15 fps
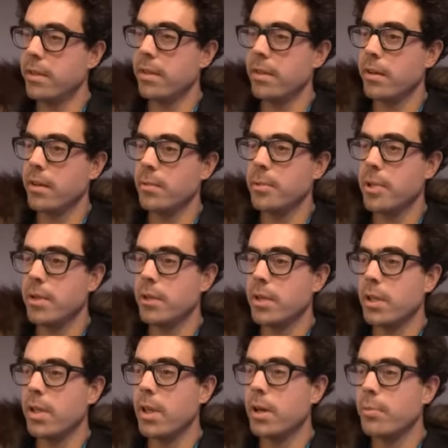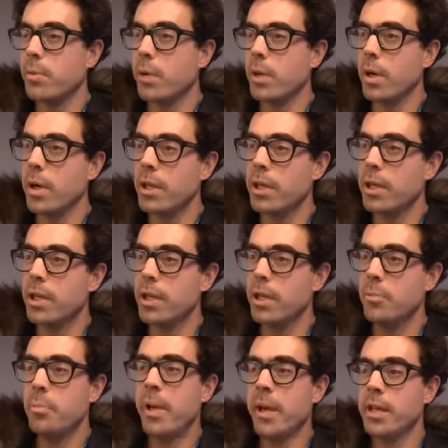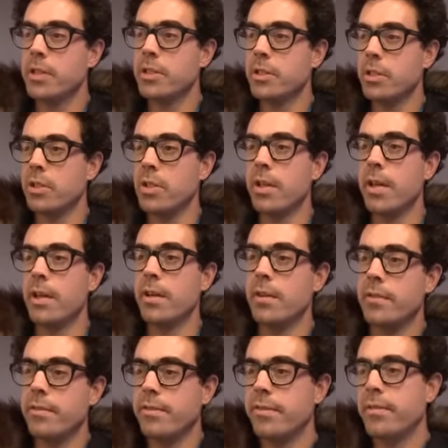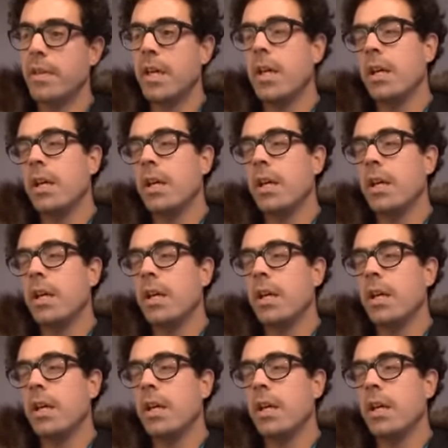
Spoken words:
think I'll be doing a lot more pixel kind of.